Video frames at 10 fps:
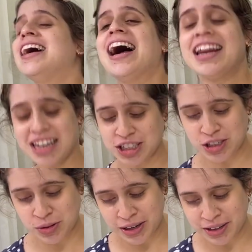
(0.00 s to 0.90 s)
I need to
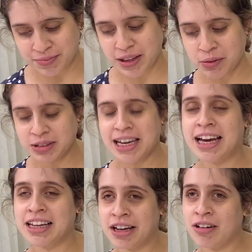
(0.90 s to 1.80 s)
do it. It will take
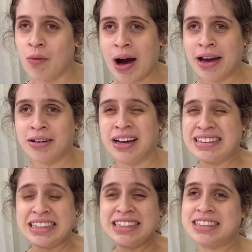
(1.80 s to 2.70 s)
a little while, at
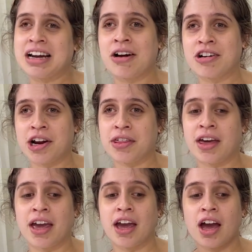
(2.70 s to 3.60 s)
least an hour, I think.